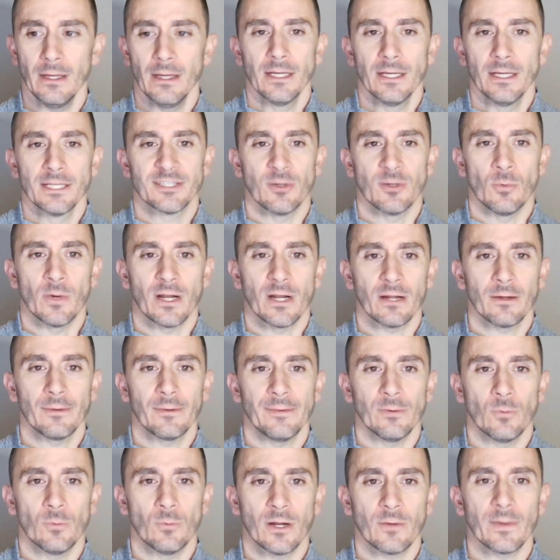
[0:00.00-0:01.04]
So what are
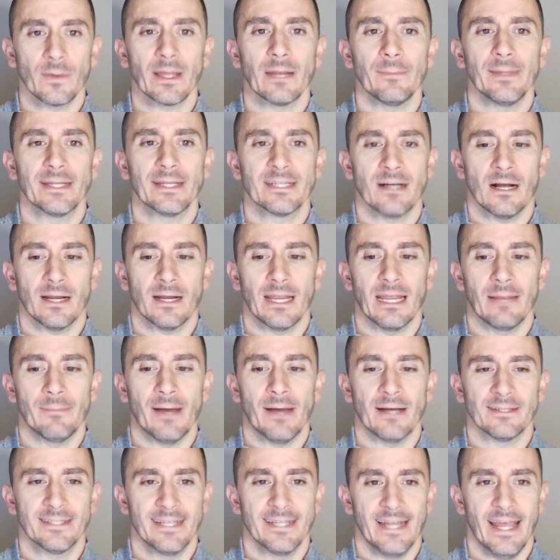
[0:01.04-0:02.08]
we going to be talking
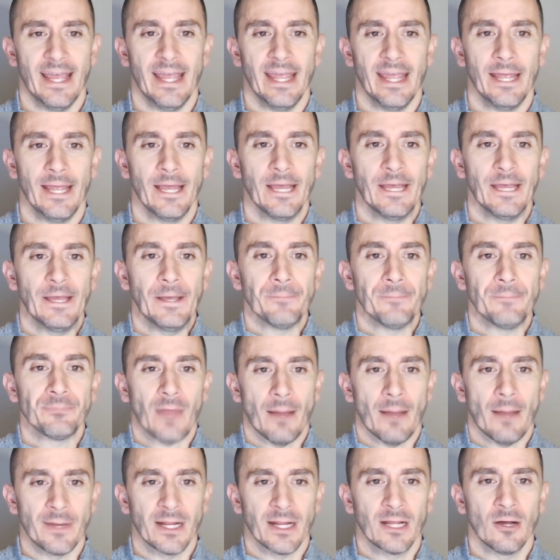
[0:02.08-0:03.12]
about today?
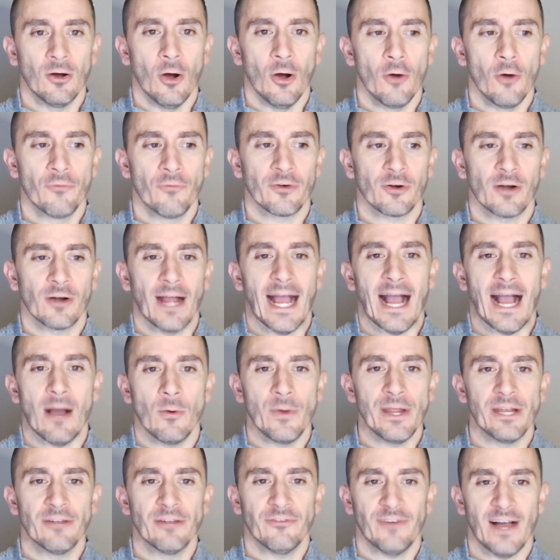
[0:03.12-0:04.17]
I'm going to go over how
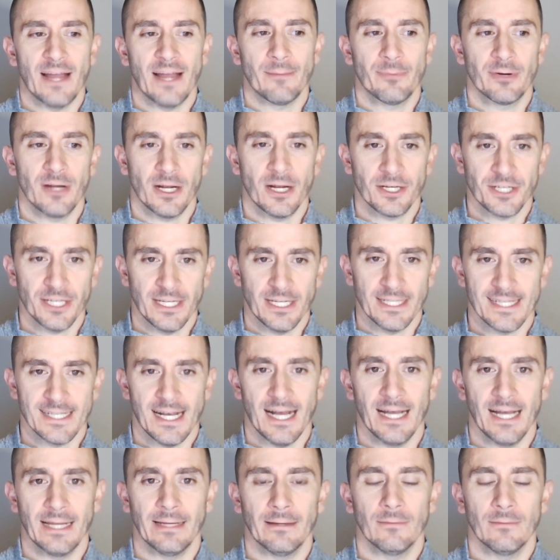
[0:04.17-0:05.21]
we define production
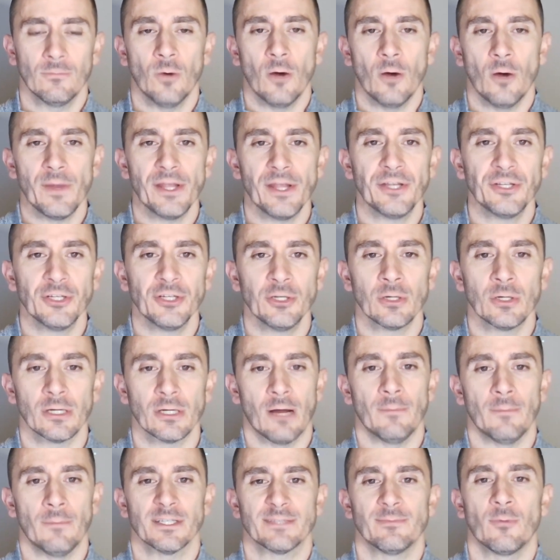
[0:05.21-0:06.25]
design, what we do, and
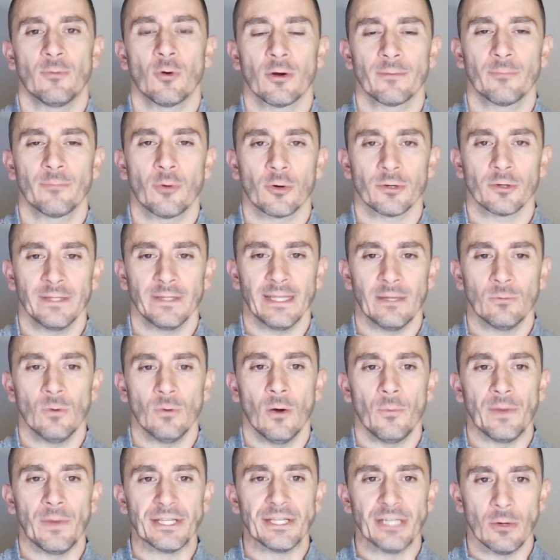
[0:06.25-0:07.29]
almost more importantly,
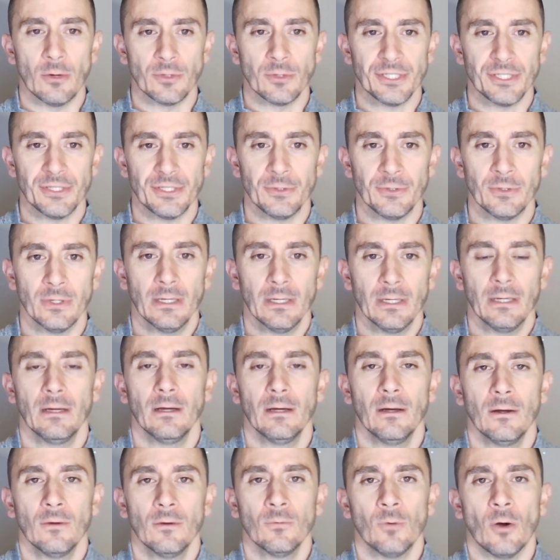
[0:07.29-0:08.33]
what we don't do,
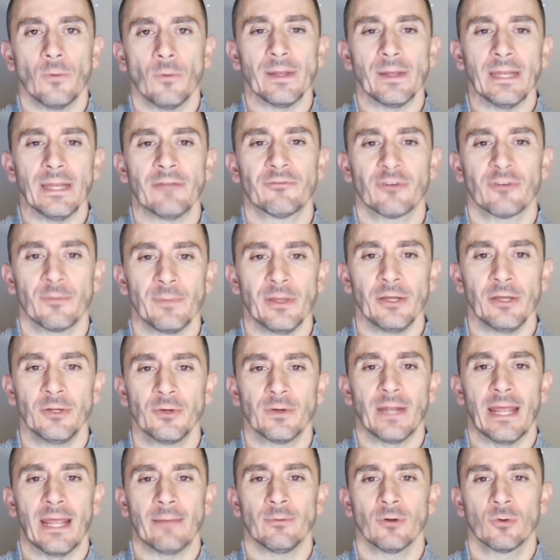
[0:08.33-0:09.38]
what we need from you to
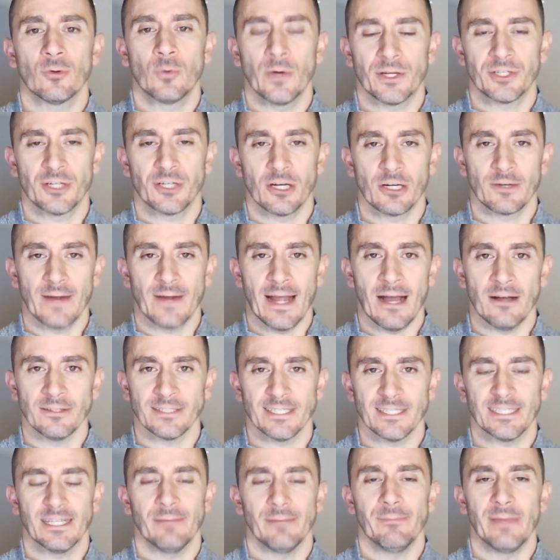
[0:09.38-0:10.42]
enable quick turnarounds
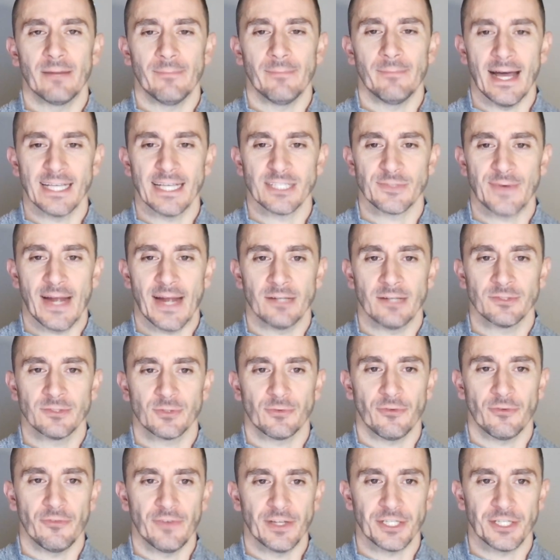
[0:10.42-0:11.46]
and to minimize rounds of
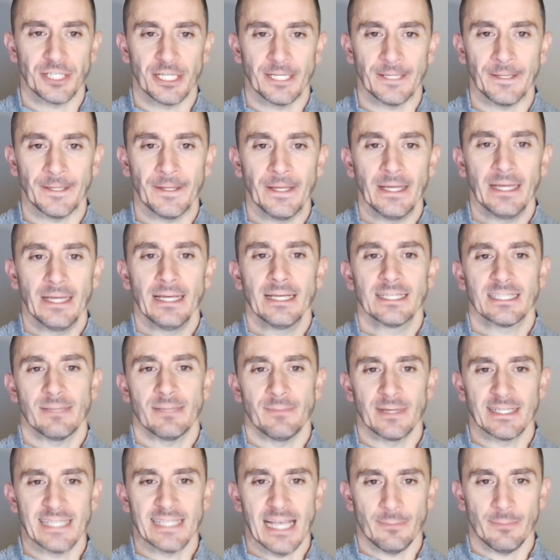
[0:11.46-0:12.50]
revision, some
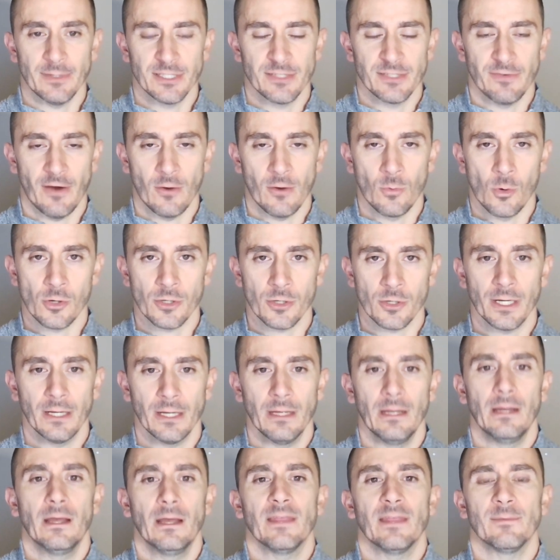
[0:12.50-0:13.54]
examples of our work,
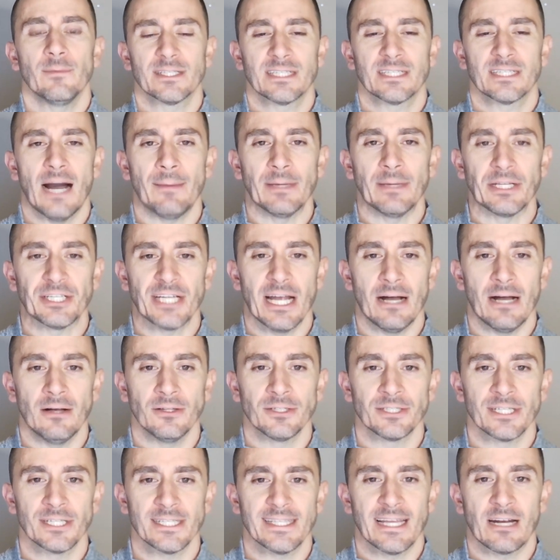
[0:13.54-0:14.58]
the most common
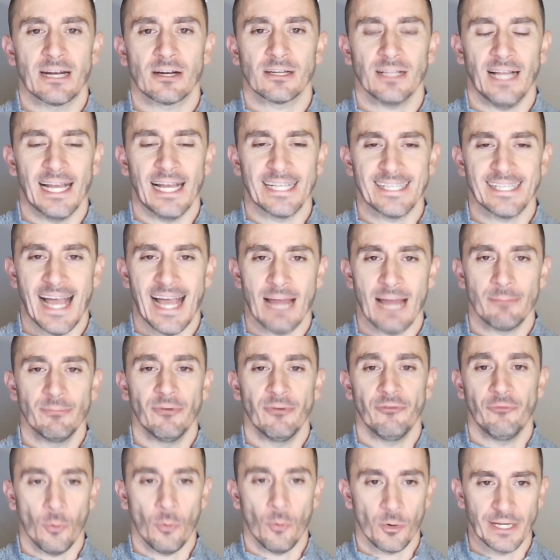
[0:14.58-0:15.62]
challenges that our clients had
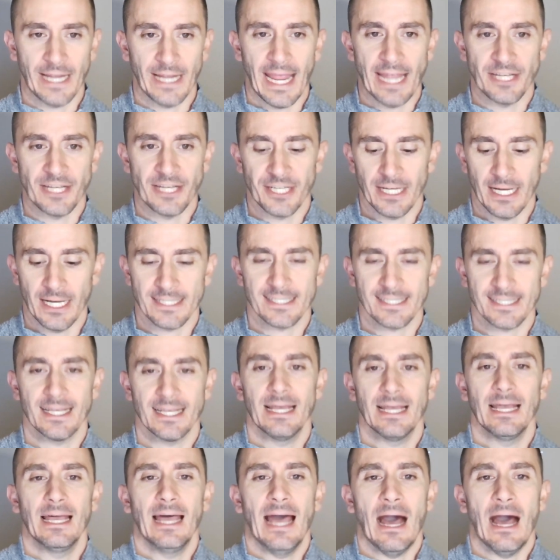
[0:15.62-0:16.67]
before engaging us,
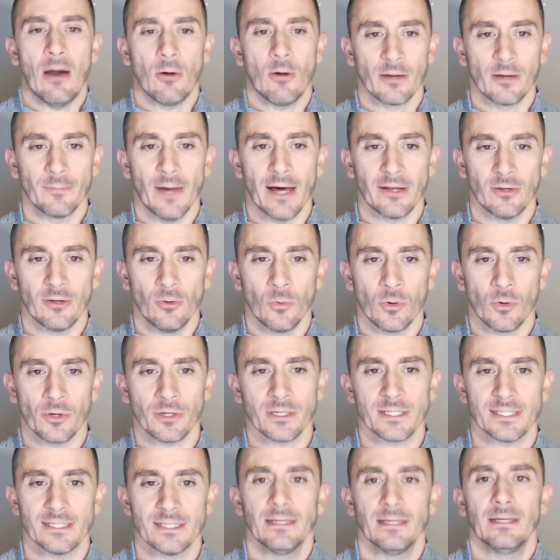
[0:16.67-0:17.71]
how our model
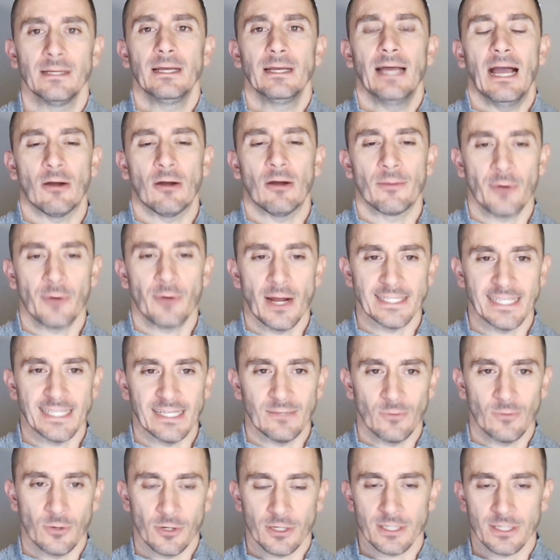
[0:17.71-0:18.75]
works, how our
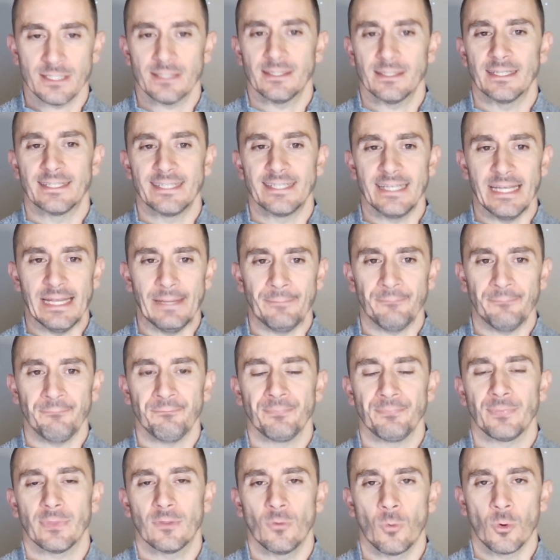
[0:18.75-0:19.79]
pricing works, the team,
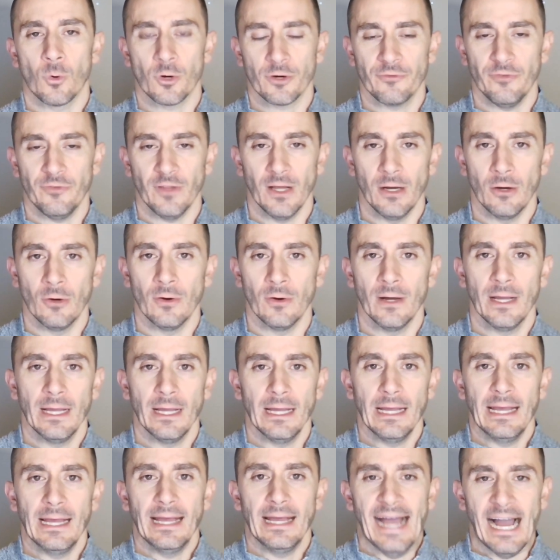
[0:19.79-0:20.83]
the workflow,
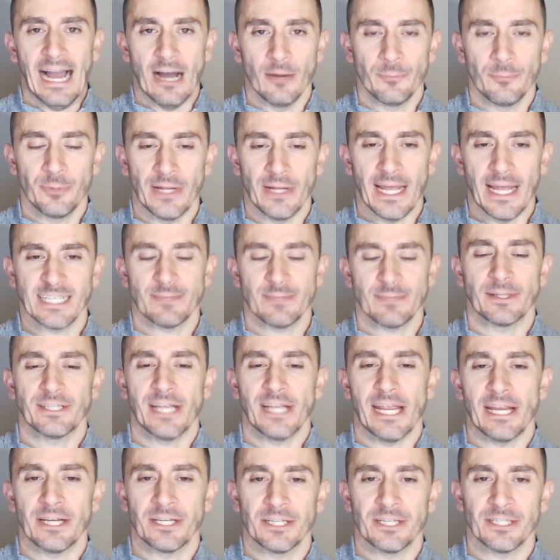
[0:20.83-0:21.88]
output
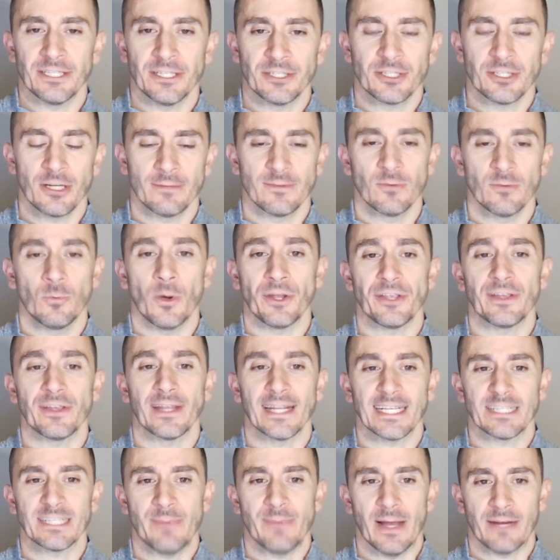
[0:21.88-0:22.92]
expectations in terms of what you can
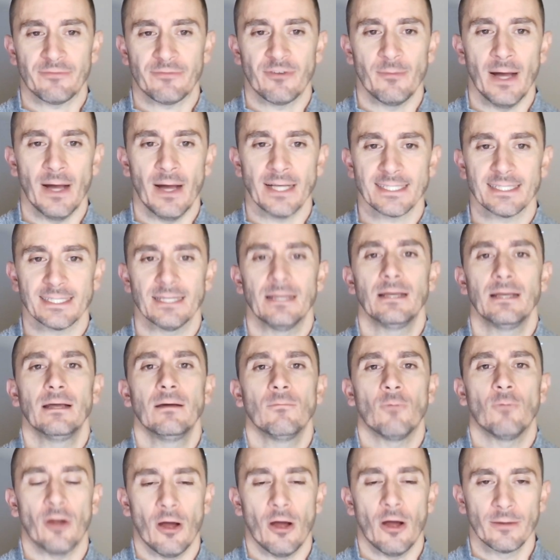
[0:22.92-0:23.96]
expect from us,
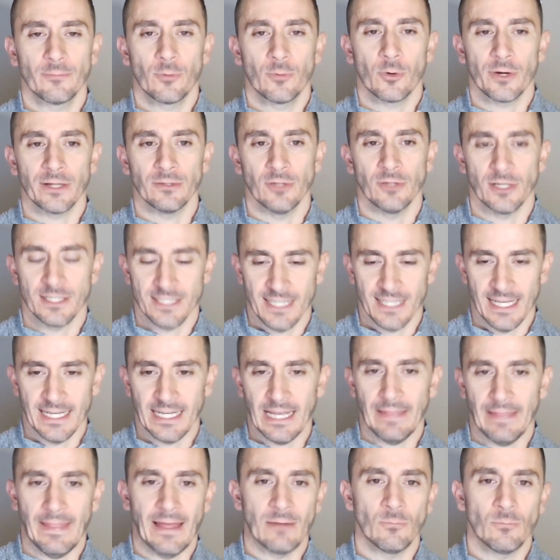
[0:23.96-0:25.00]
what onboarding looks like,
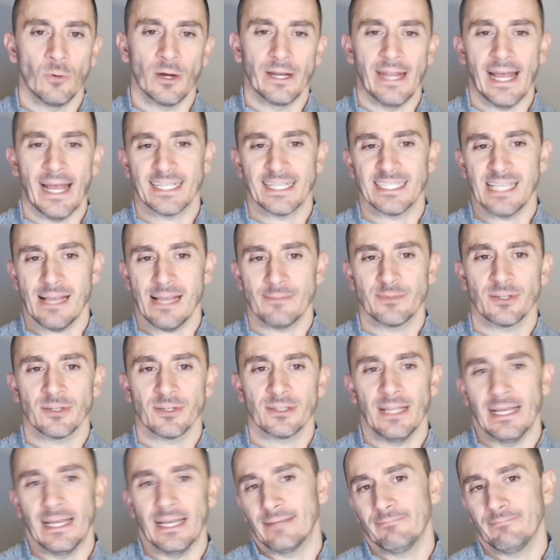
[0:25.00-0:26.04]
and then what next steps
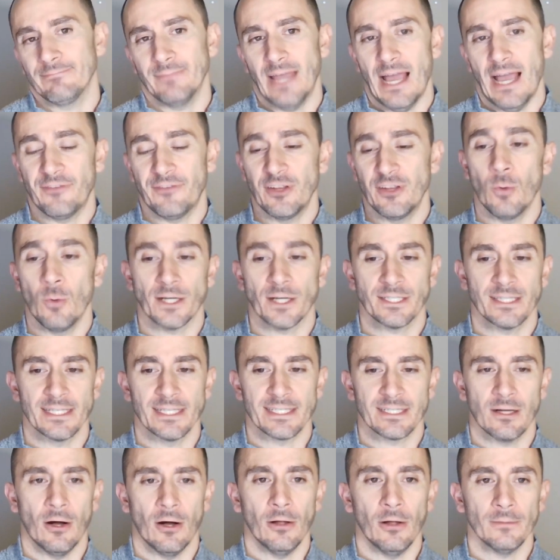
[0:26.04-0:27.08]
look like after you watch this
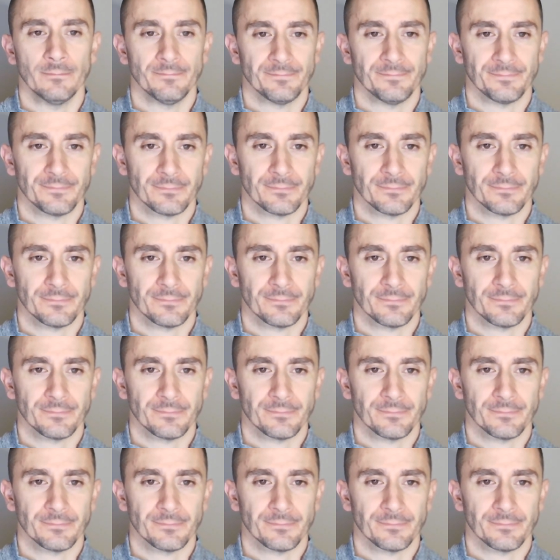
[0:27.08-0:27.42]
call.